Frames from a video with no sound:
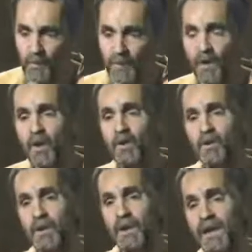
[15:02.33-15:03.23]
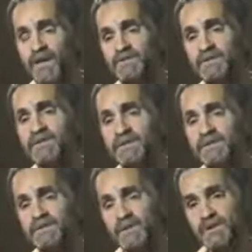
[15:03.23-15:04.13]
We all have
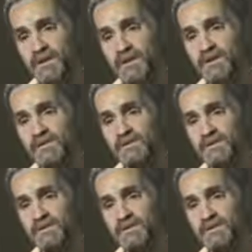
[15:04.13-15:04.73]
Jesus within us.